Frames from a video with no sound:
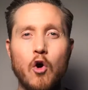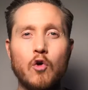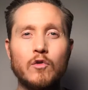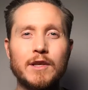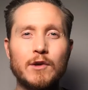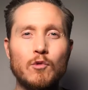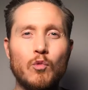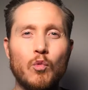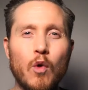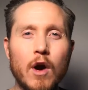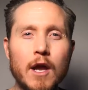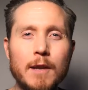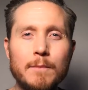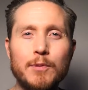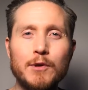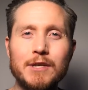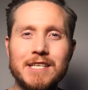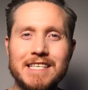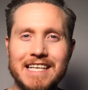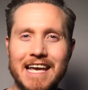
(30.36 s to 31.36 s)
Only
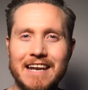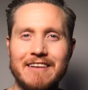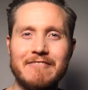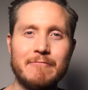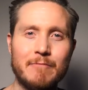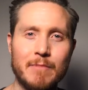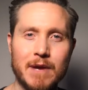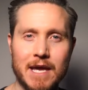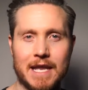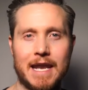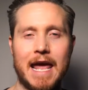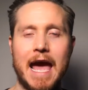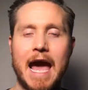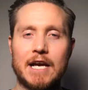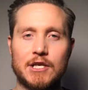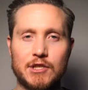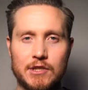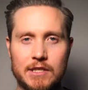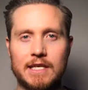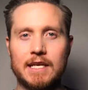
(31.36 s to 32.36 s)
1% of men
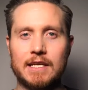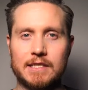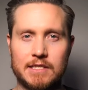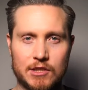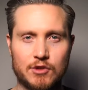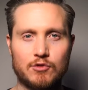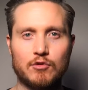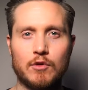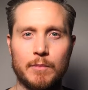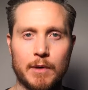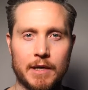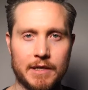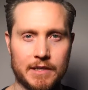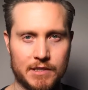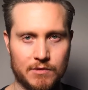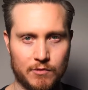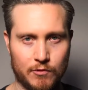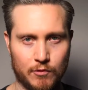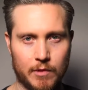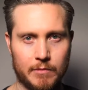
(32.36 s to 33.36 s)
actually get to true abundance with